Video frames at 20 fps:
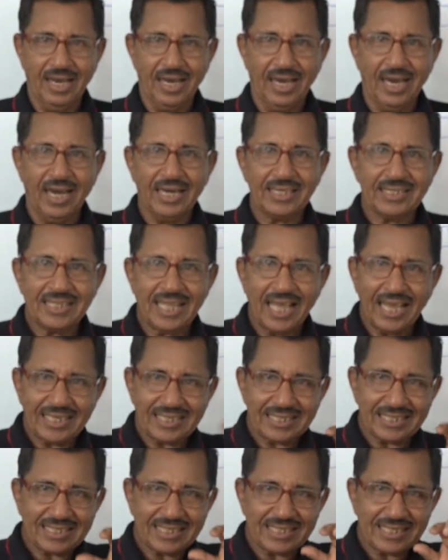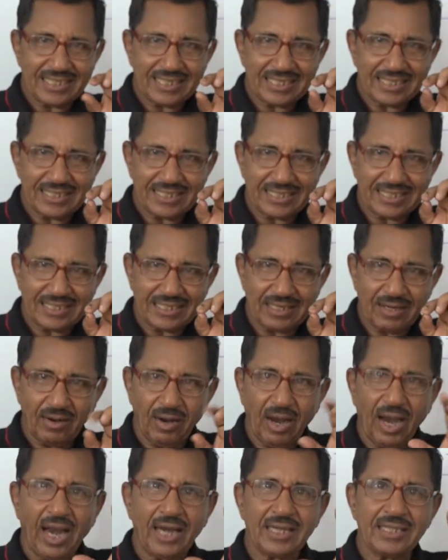And that
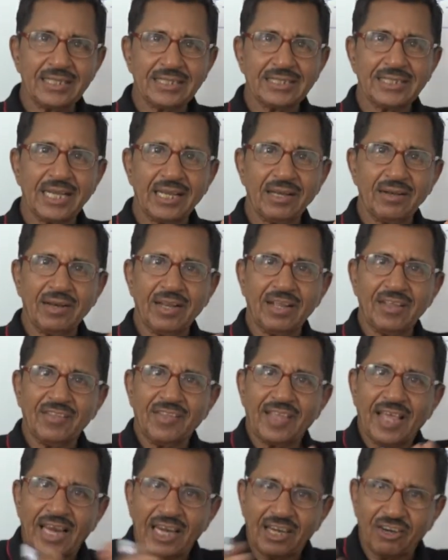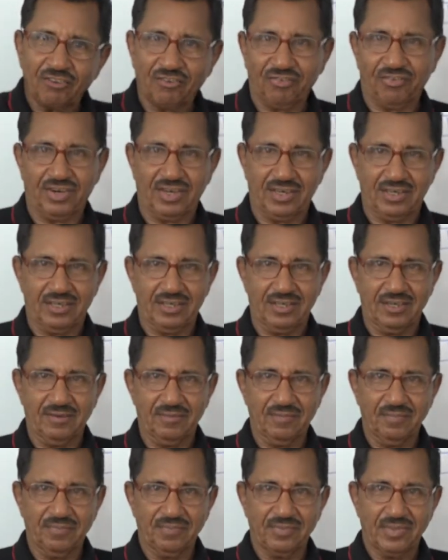at the same time they are different.
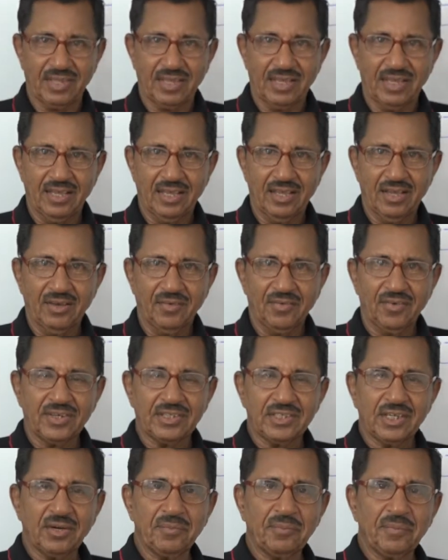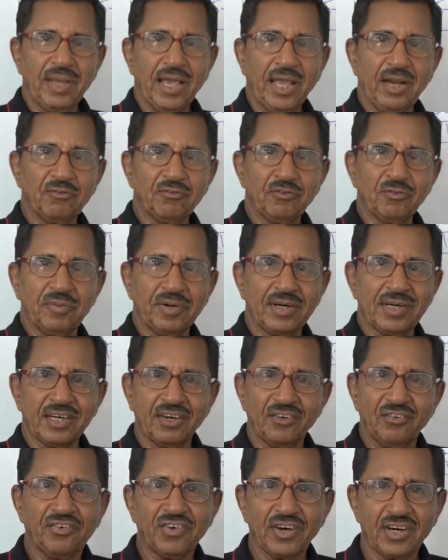Person, man, woman,
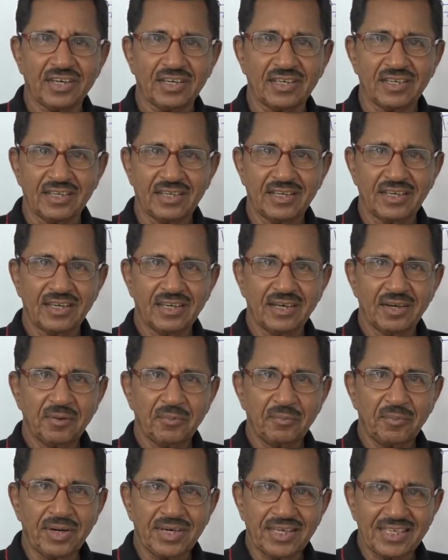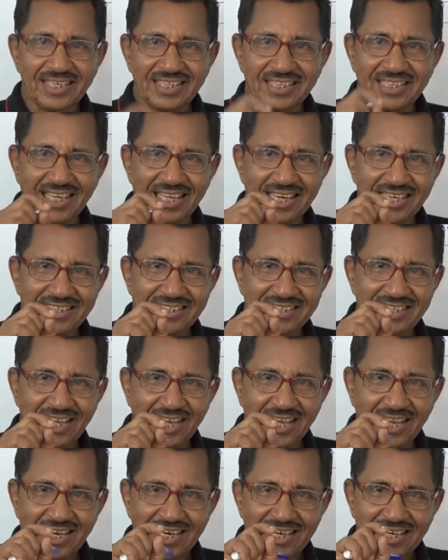different. But there is
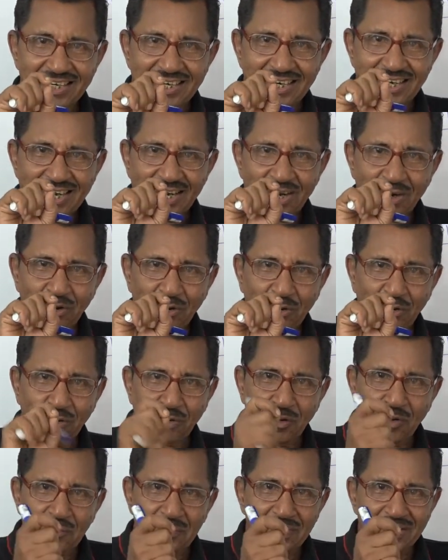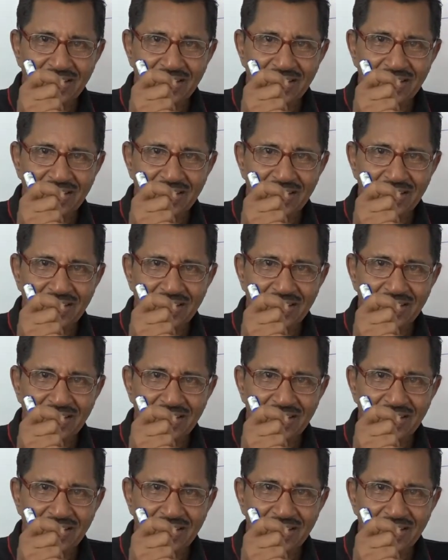a common